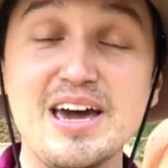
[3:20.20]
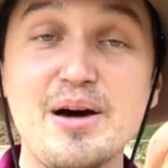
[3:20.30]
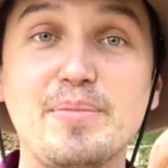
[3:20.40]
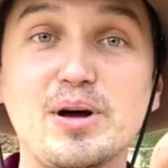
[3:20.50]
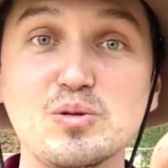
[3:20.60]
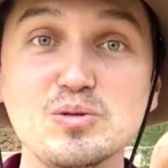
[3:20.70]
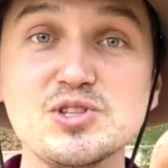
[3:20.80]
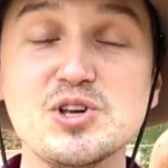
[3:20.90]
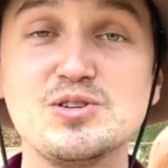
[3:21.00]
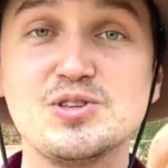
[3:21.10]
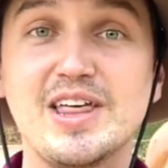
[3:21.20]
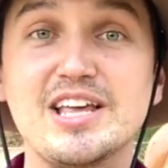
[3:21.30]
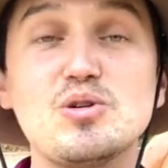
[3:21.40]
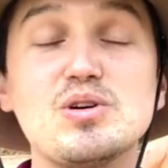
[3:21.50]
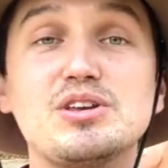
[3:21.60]
but also so that
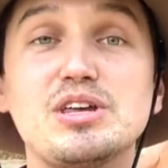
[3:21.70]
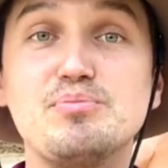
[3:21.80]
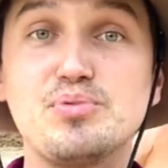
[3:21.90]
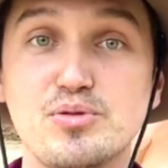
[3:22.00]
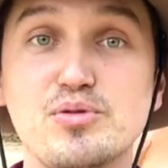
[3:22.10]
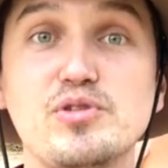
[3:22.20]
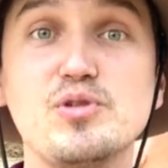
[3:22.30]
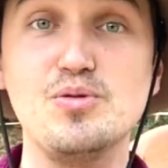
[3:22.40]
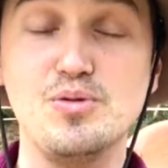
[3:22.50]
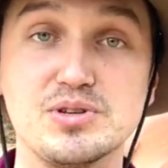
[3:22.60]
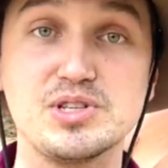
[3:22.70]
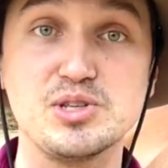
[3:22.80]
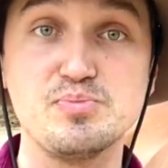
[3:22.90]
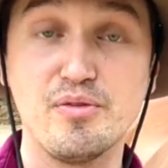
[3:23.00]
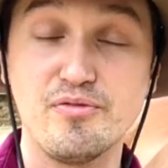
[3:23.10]
you can improve your
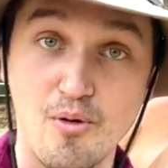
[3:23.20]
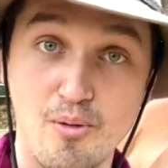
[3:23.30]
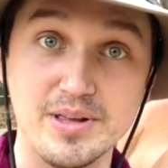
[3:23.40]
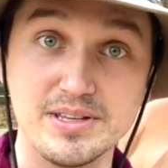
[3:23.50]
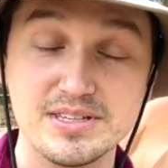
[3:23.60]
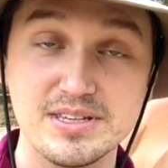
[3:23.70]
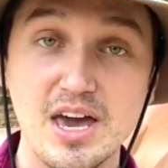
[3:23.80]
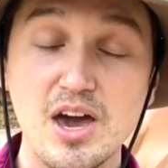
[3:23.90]
horse's performance.